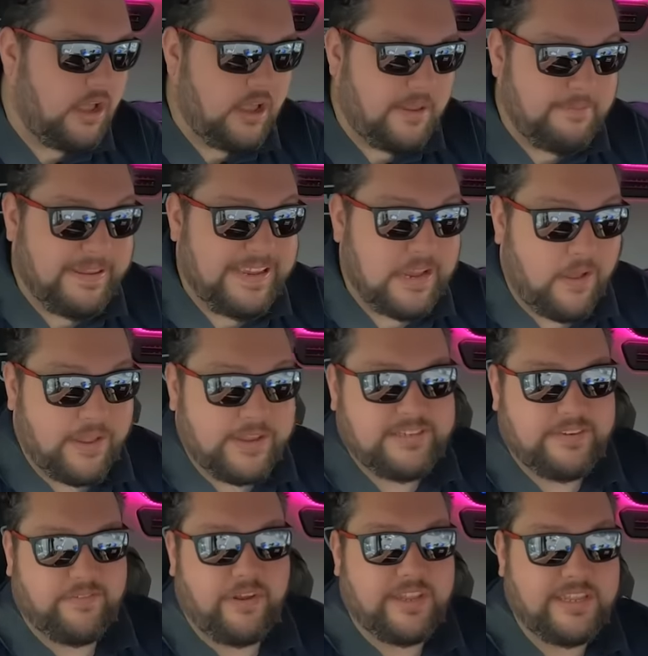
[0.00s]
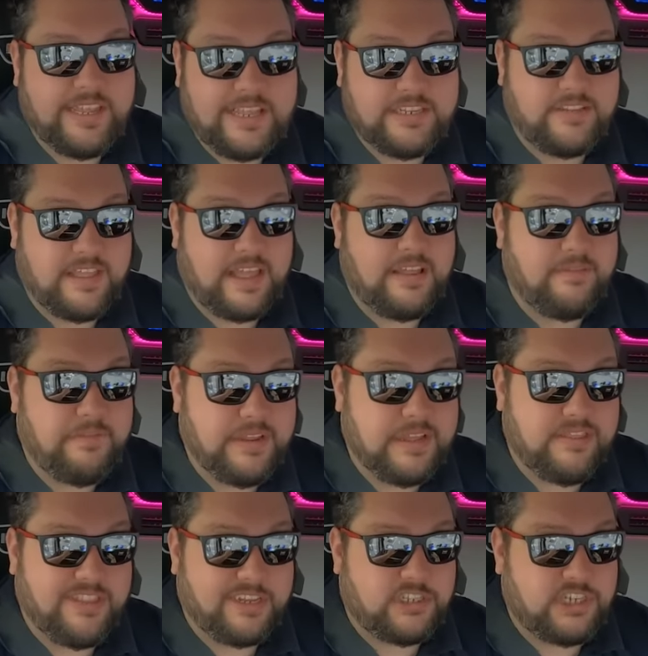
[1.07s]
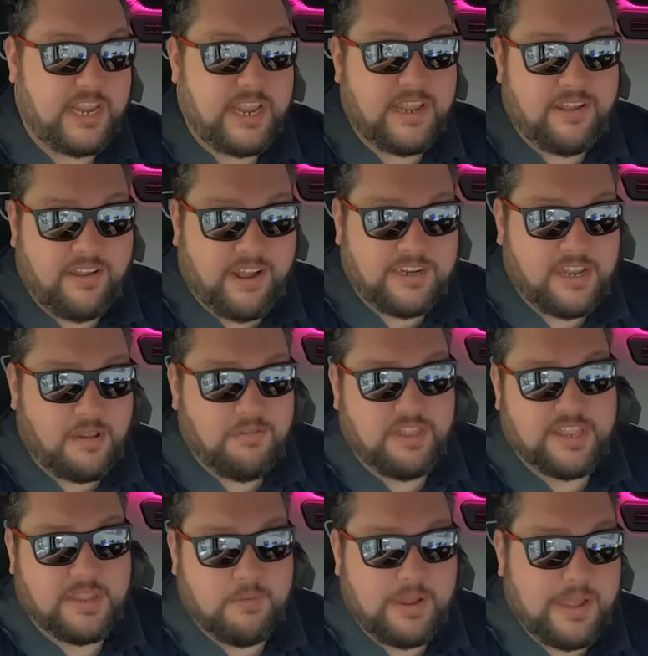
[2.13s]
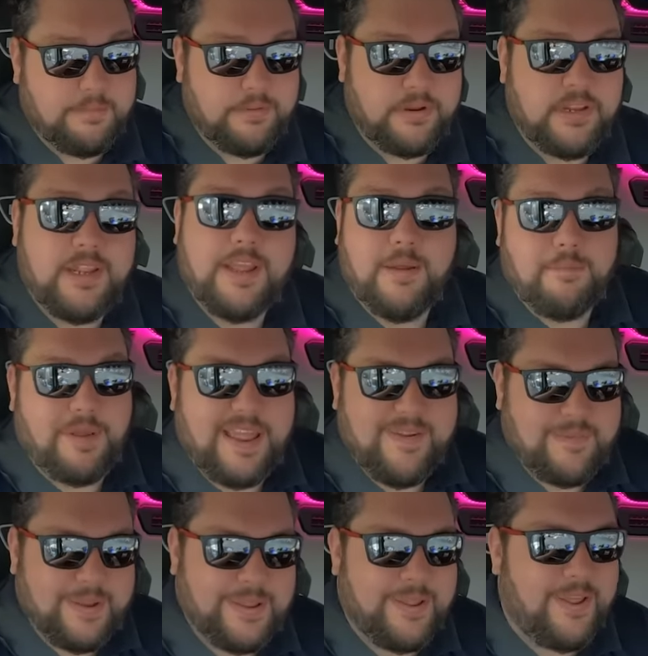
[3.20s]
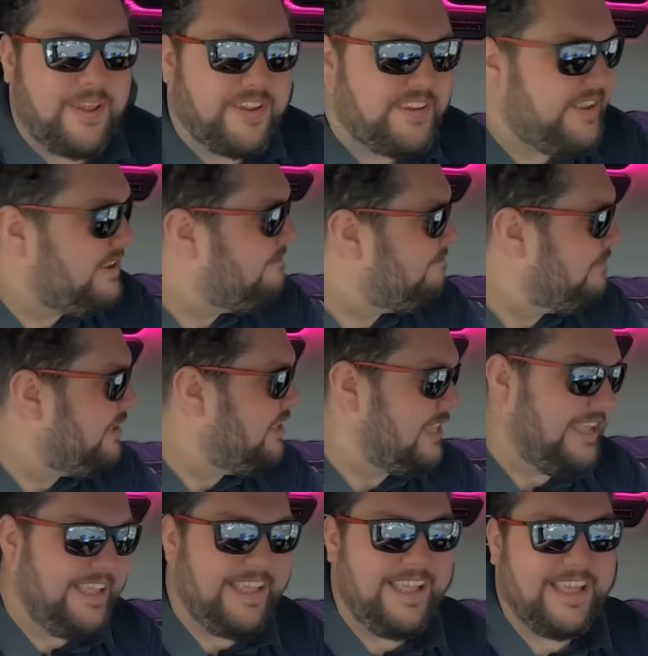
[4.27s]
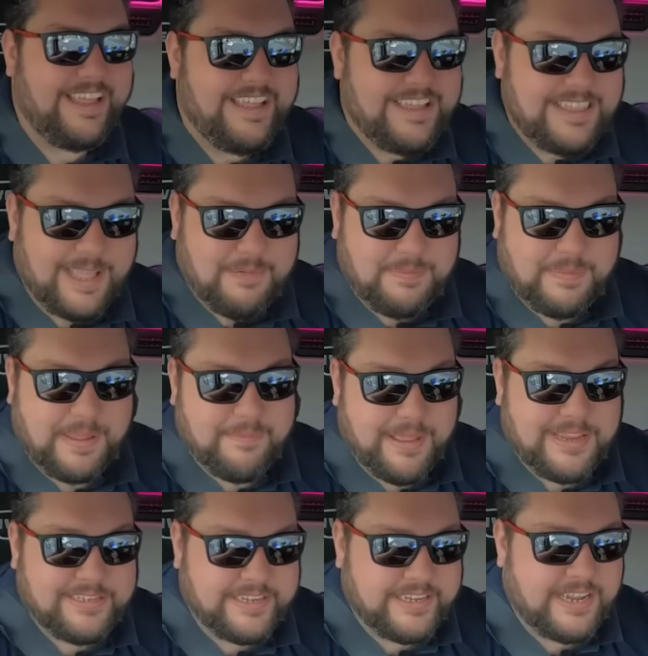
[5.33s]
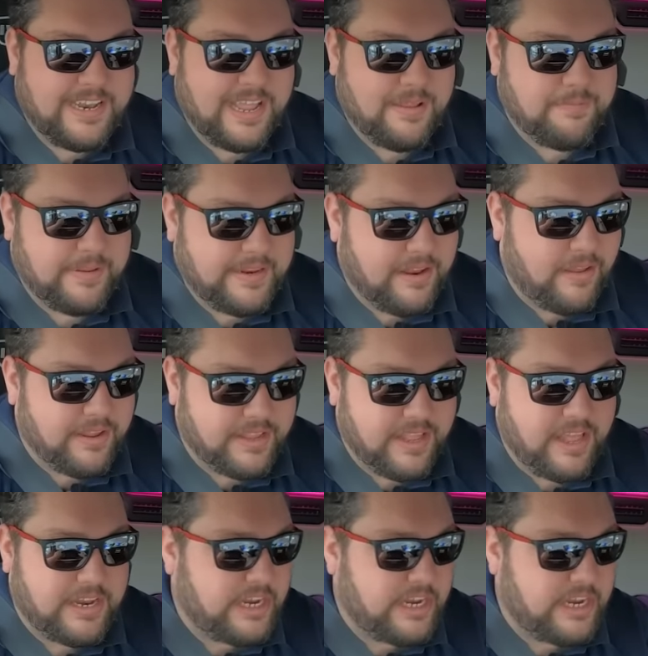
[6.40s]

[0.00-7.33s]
It'd be nice if I can get to that figure this year. I don't think it will happen, but if we could, that would be amazing, and that would be like an